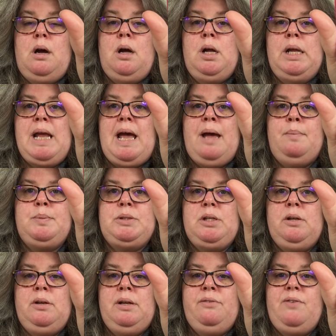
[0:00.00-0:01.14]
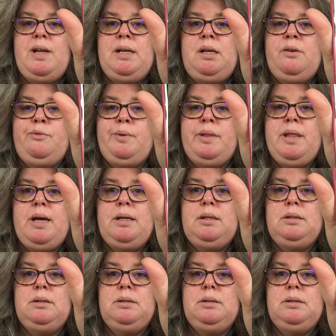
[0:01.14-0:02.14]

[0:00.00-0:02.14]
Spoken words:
I absolutely fell in love with that